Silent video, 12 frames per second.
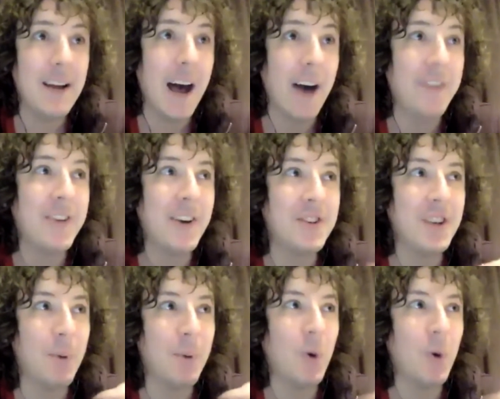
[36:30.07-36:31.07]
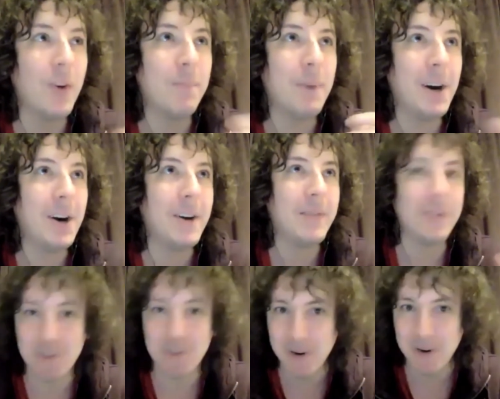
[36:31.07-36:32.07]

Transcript: are such an important part of the story of